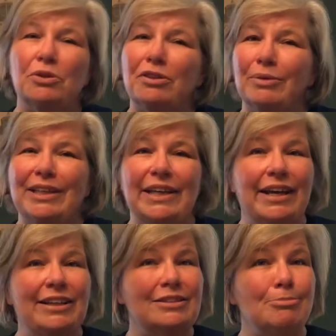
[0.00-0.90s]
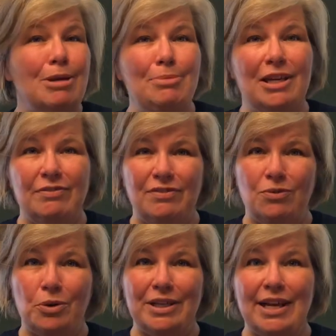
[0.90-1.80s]
or 3 days, maybe even
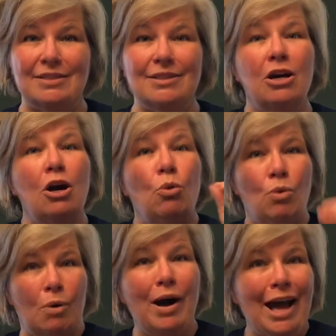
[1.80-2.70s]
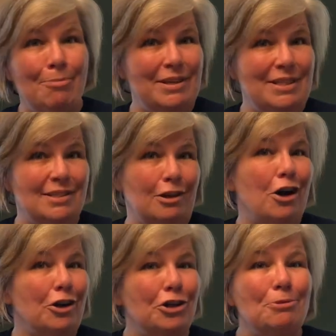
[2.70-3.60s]
4 days. What will happen is the
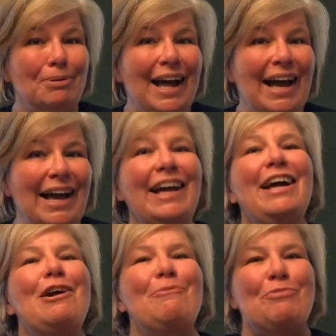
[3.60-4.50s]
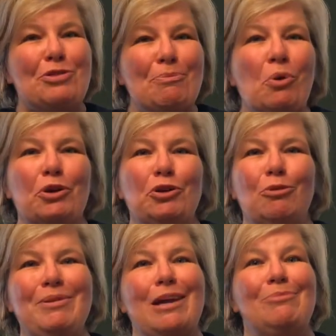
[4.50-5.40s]
longer you play, the more you'll
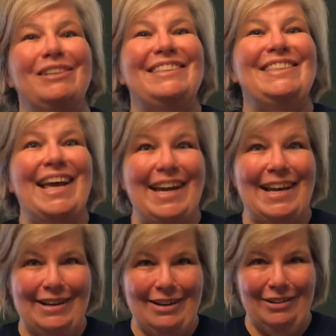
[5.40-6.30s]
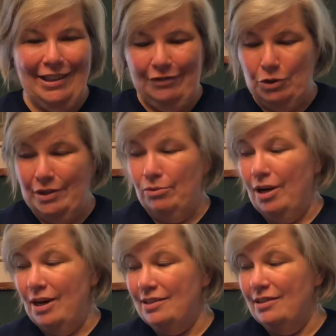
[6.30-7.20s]
be able to tell if you need
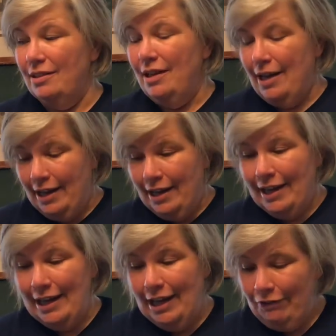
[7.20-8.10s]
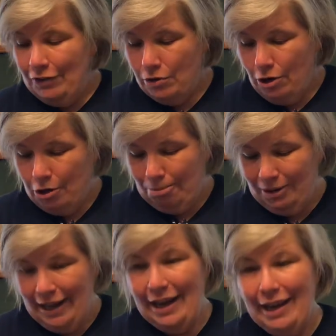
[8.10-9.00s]
rosin. If you go to
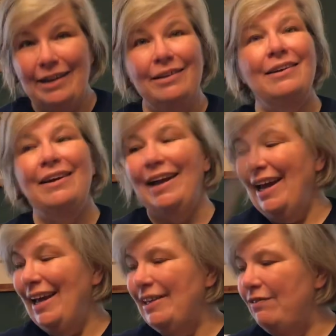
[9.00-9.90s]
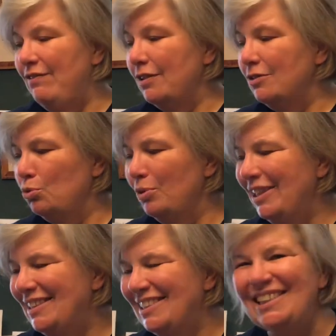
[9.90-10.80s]
play and it feels
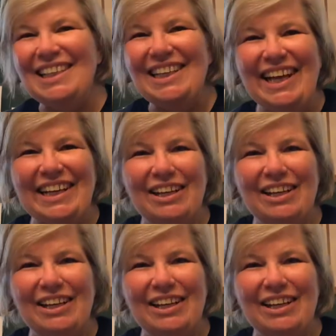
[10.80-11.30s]
really slick,